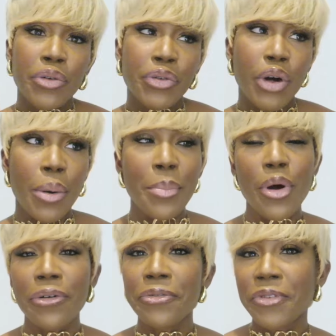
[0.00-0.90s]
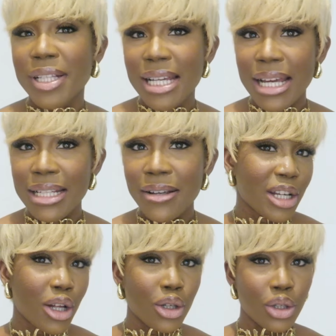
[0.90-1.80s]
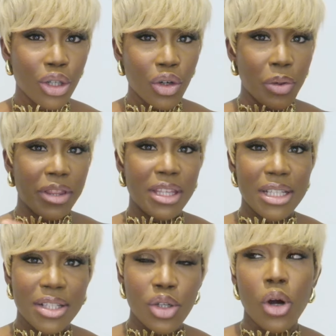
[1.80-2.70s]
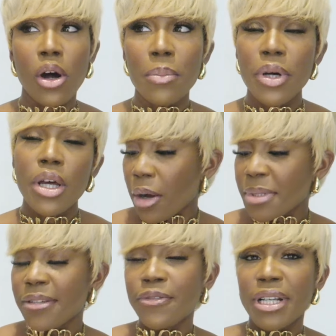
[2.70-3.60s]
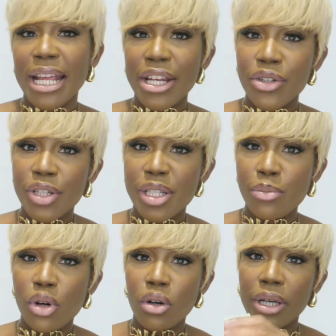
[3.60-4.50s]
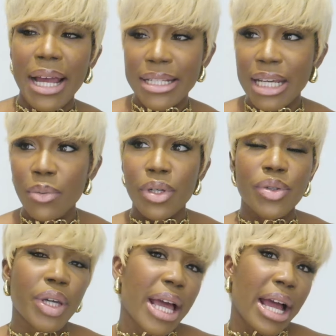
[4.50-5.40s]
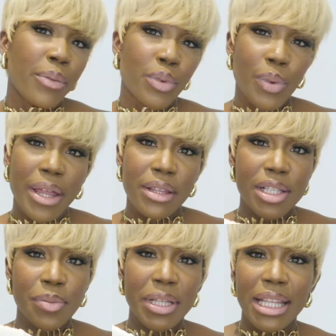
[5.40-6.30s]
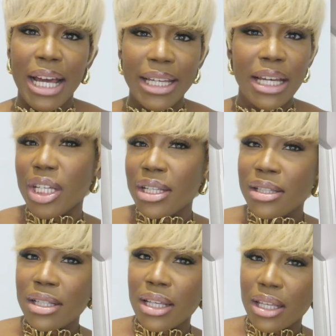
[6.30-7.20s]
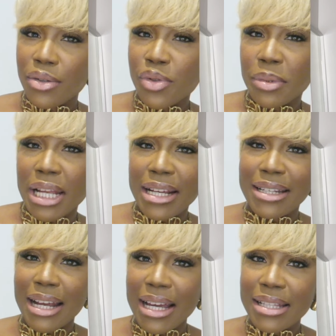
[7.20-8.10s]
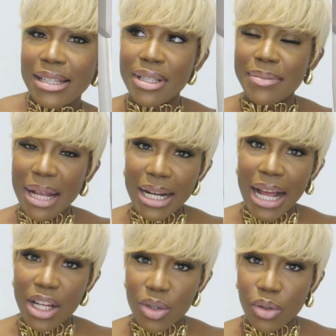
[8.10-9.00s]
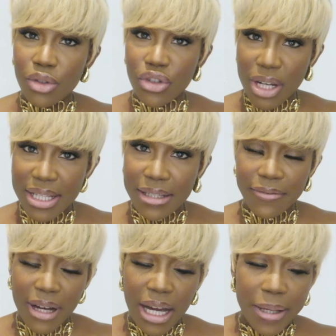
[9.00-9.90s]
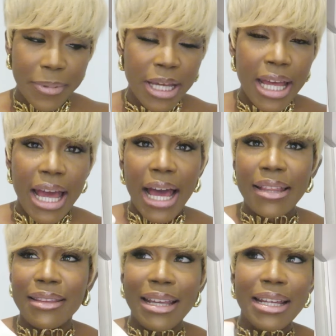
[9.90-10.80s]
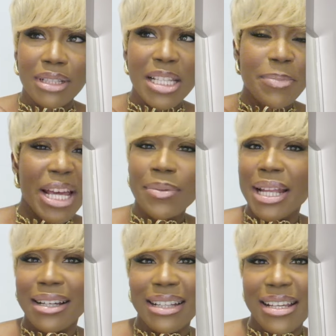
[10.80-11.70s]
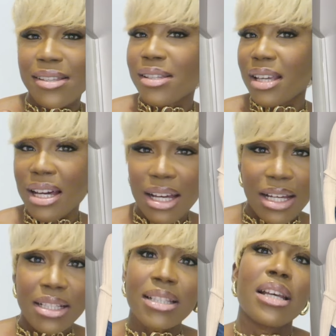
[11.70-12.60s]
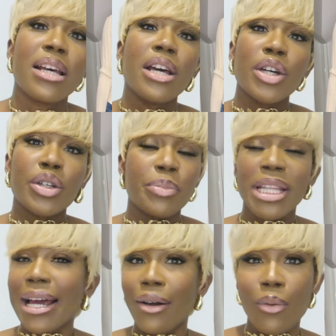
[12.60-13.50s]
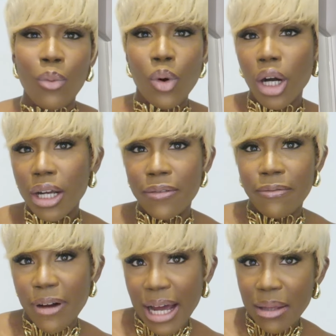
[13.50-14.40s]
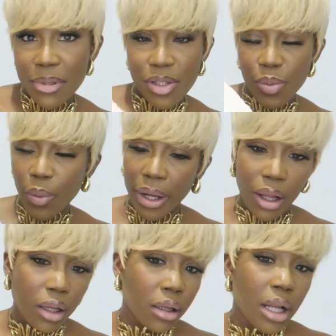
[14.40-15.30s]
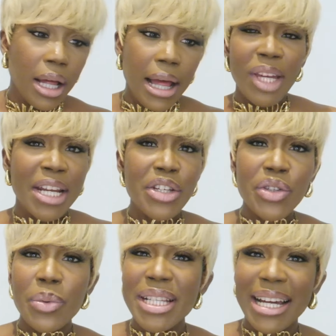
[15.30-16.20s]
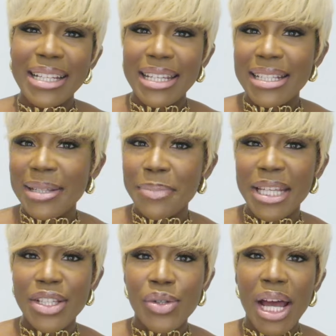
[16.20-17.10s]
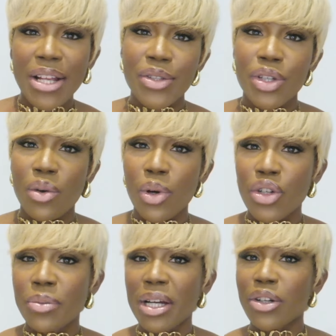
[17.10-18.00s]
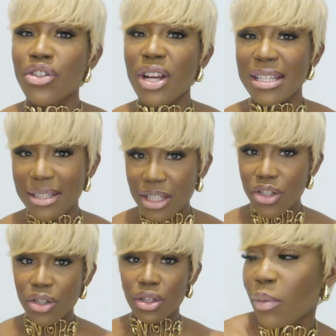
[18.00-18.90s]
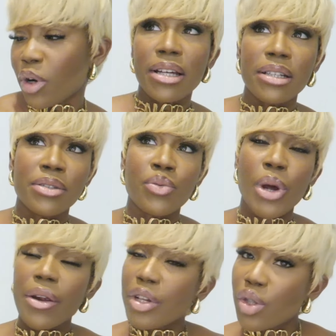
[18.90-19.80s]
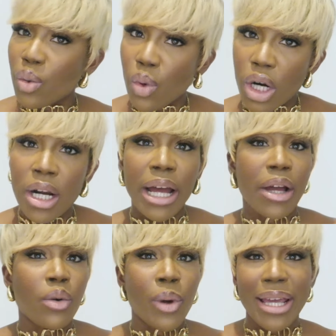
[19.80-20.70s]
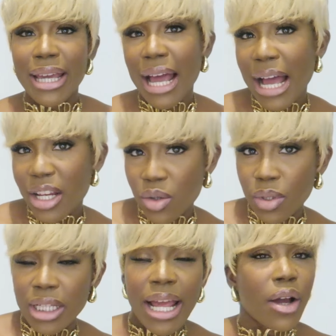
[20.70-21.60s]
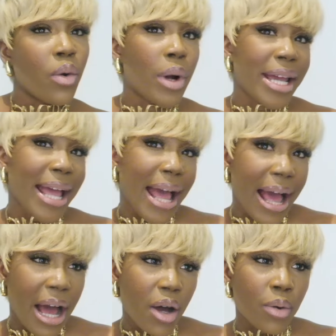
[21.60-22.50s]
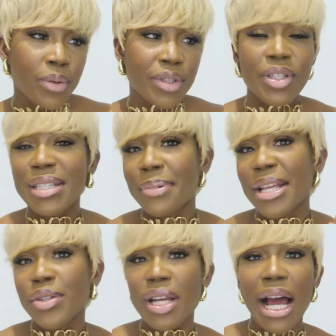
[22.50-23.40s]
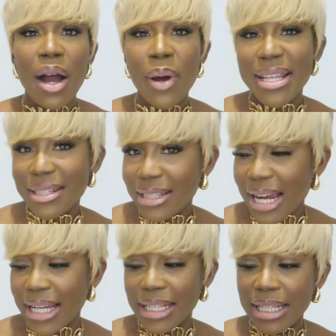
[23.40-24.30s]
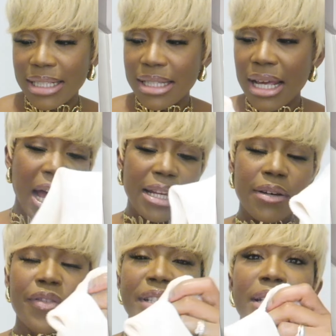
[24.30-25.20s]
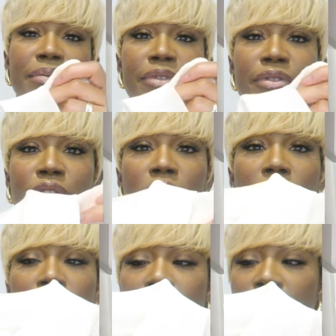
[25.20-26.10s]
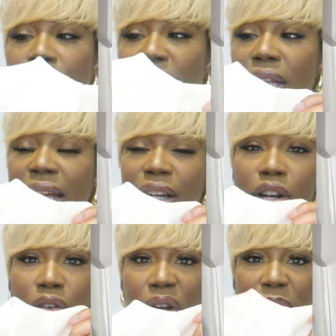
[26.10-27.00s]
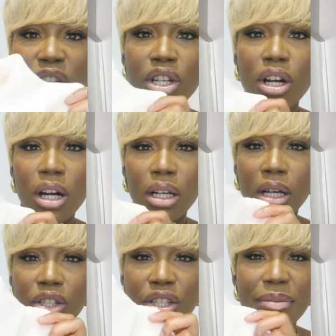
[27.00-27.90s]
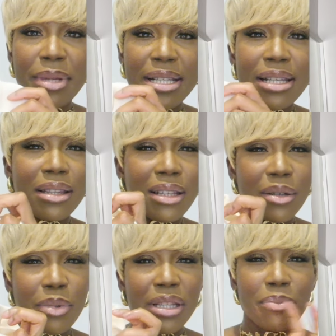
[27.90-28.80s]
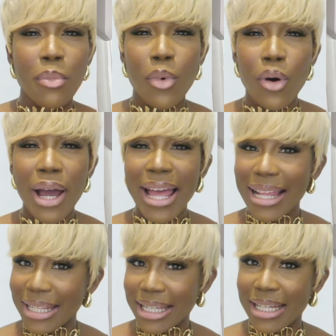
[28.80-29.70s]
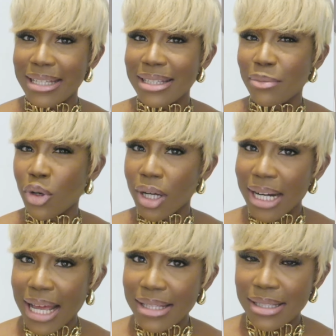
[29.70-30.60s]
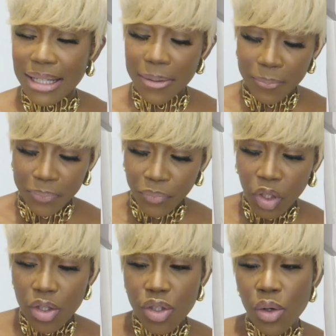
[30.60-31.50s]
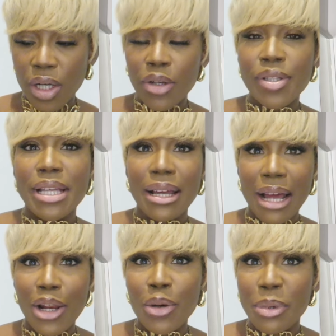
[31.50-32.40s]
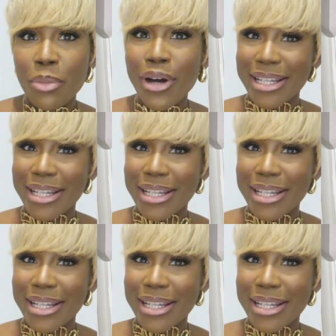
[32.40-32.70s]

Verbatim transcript: for a more fitted look with this top i opted for an extra small idea was okay i would wear this with like jeans and heels would be like nice smart casual dressy vibe and then this this pair to be like a nice skirt could be like a work vibe as well and i just thought it was like an easy piece to add to your wardrobe that could transition i could wear it to work i could wear it casually i could wear it out it just depends on how i style it and obviously the color being like a creamish color just makes it a little bit more elegant and more classy so it looks a little bit more